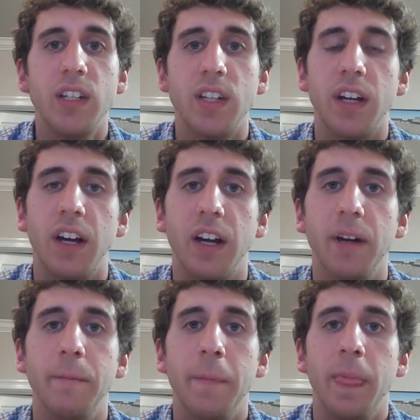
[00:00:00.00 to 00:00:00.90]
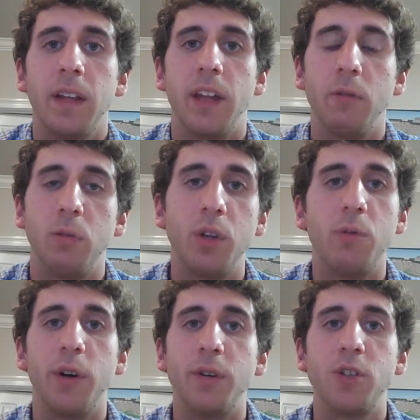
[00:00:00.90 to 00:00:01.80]
to that would really
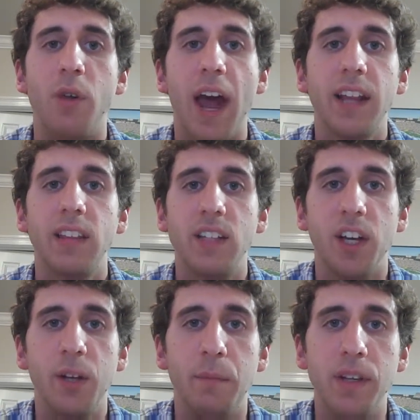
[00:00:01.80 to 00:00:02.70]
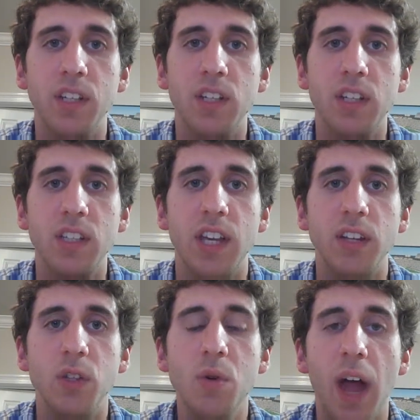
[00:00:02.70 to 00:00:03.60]
want to attract these other businesses
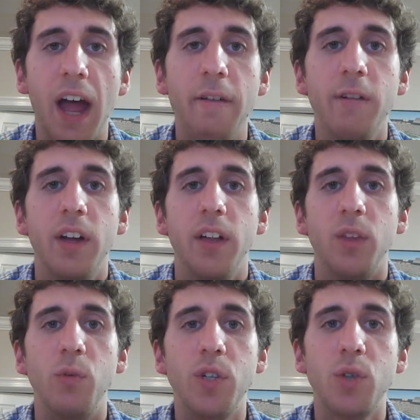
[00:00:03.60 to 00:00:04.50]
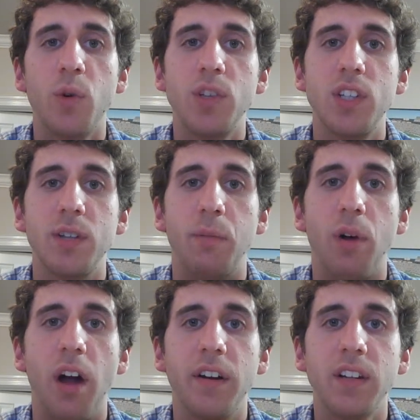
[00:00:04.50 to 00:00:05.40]
that do have the resources and
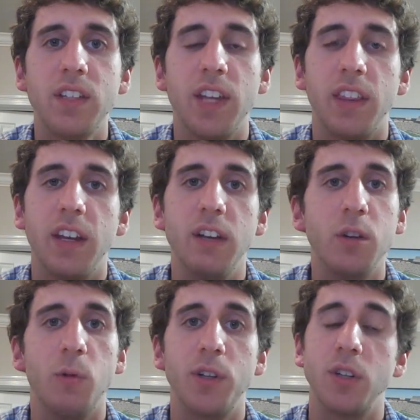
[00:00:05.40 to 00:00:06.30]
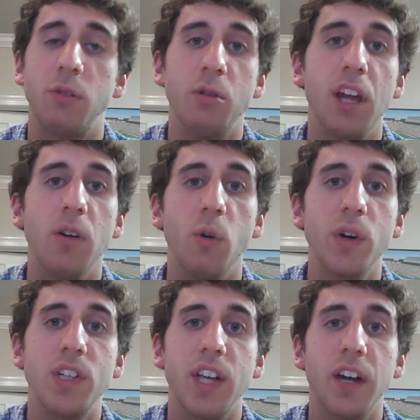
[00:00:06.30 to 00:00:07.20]
products that they either want to create or
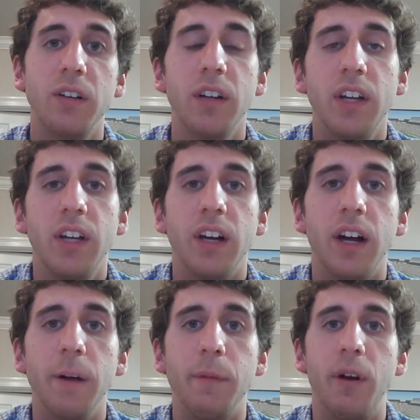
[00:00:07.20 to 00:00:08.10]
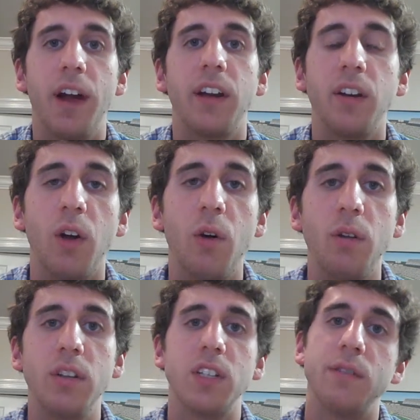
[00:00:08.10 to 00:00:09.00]
sell. They're not going to go to
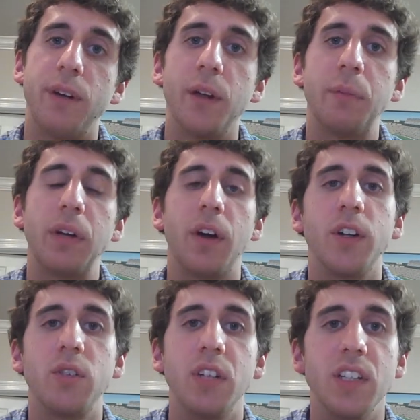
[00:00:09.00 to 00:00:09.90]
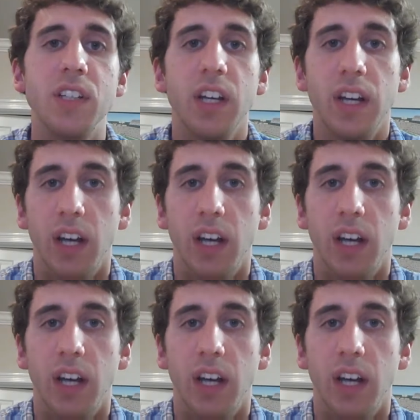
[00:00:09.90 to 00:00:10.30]
these developing countries